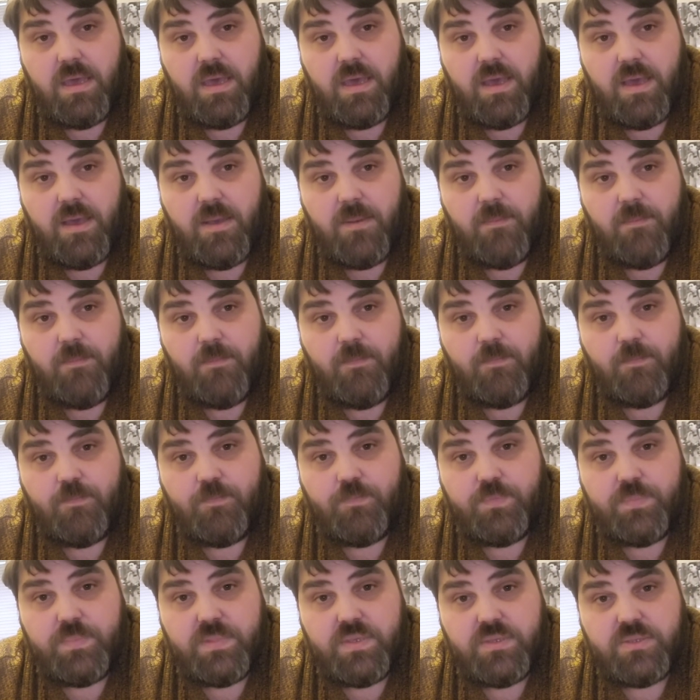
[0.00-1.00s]

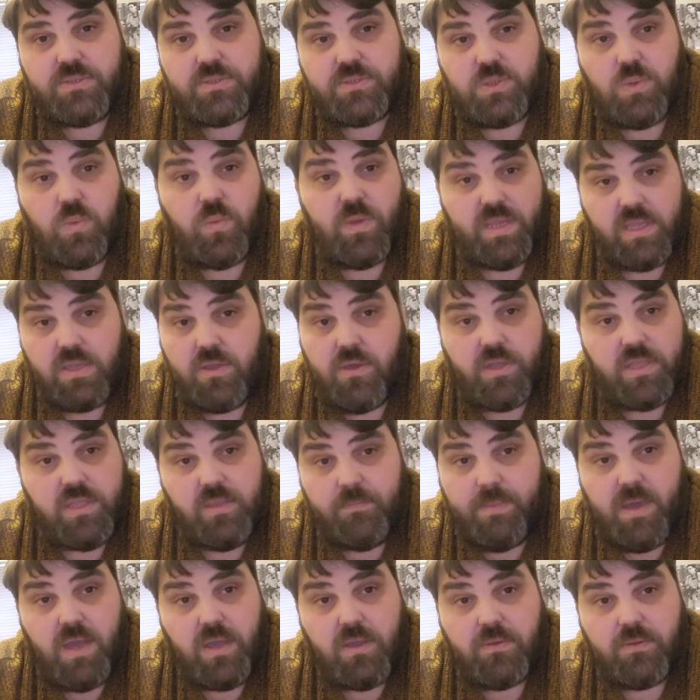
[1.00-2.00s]
So Winnie got in
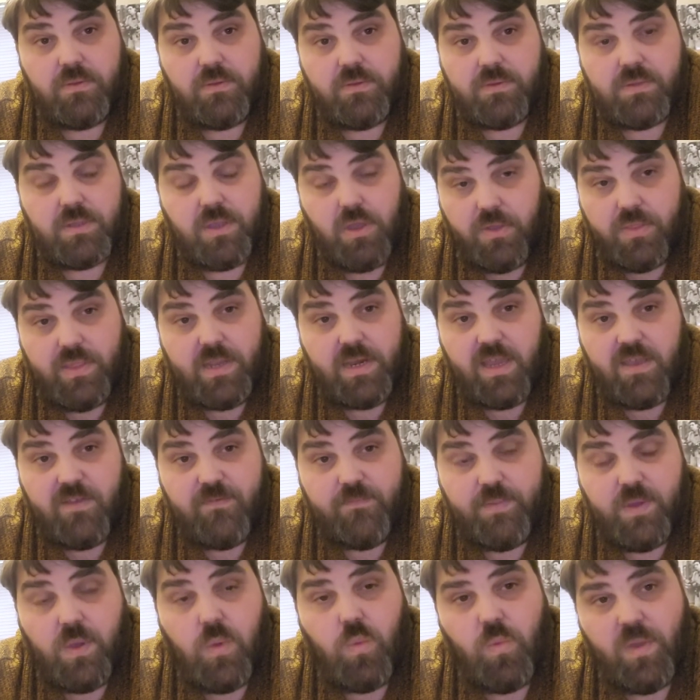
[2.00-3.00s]
the
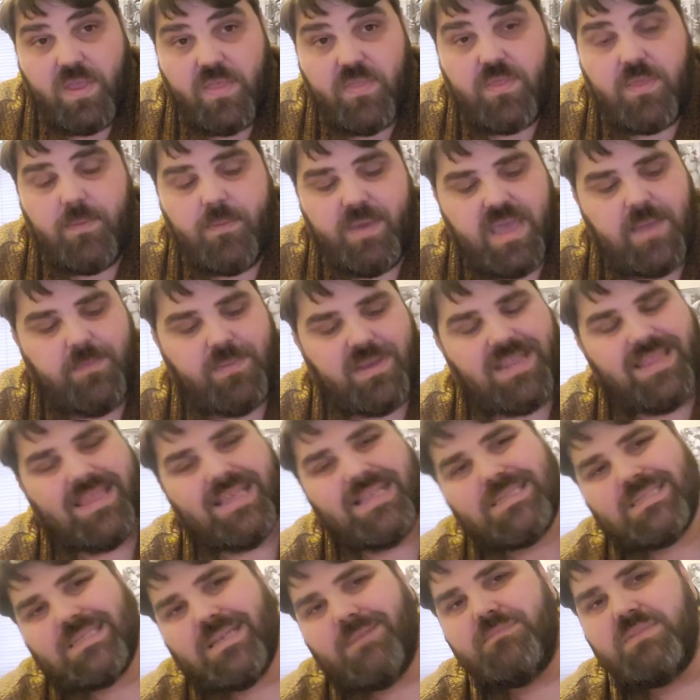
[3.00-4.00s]
lifeboat with the baby. Now,
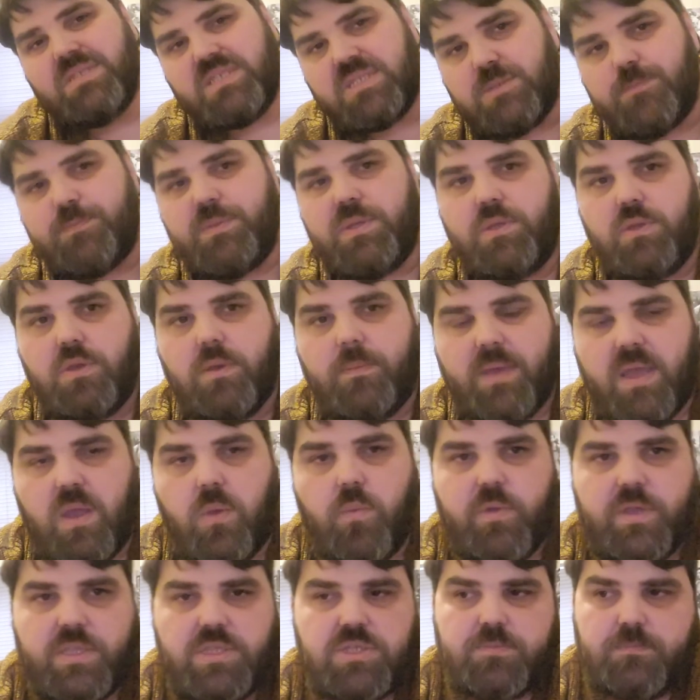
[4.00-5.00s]
there's some dispute about
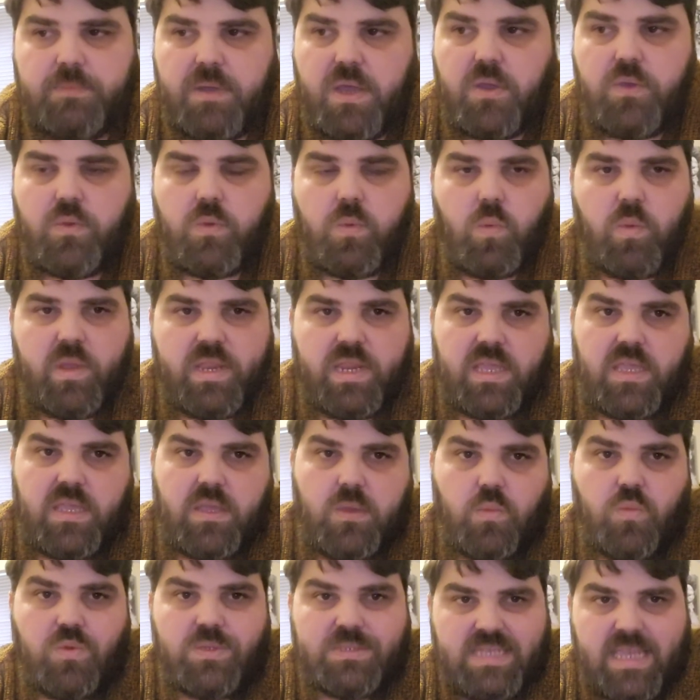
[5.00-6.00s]
which boat
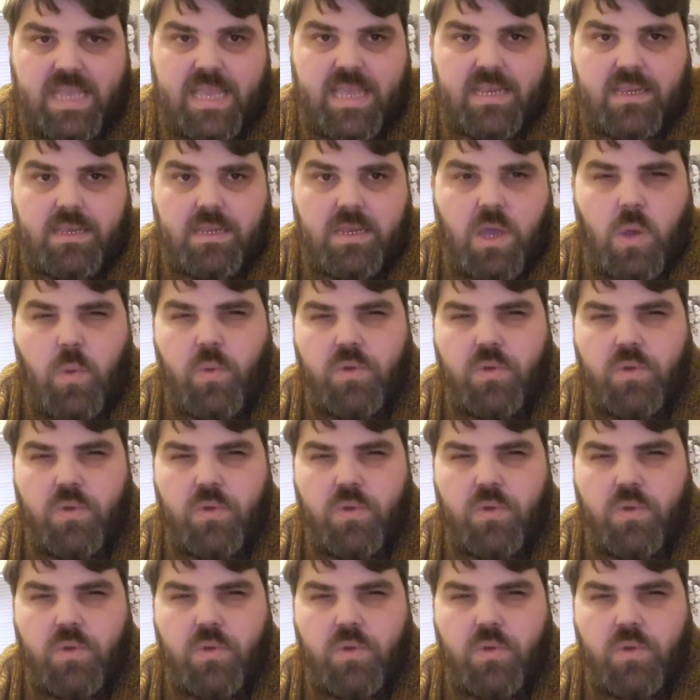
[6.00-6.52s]
Winnie was in. No